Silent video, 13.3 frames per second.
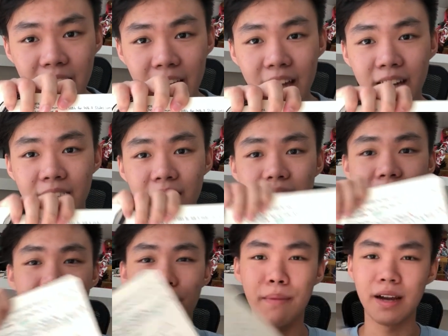And
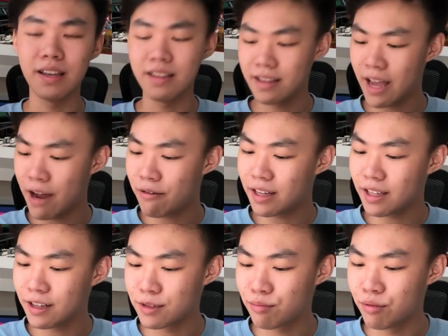yeah, my
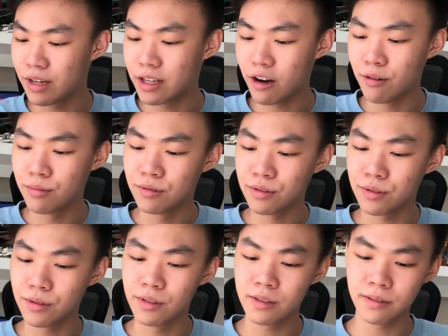handwriting is pretty terrible.
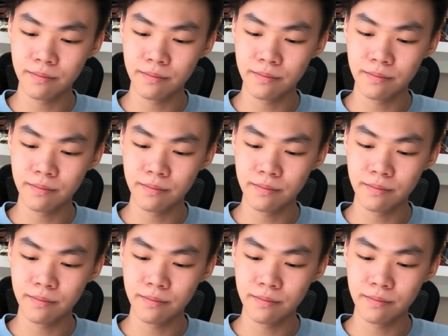So